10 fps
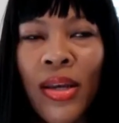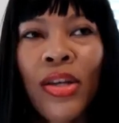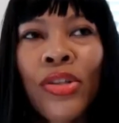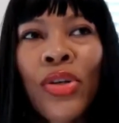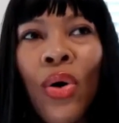
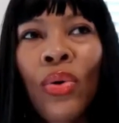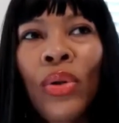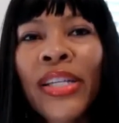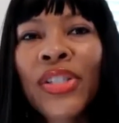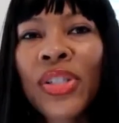So
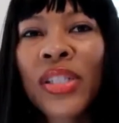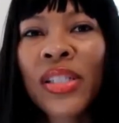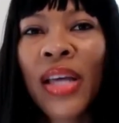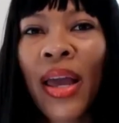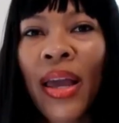let's just
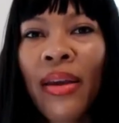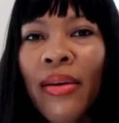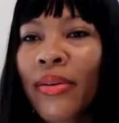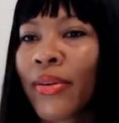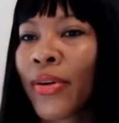say
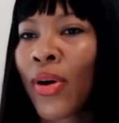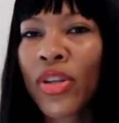go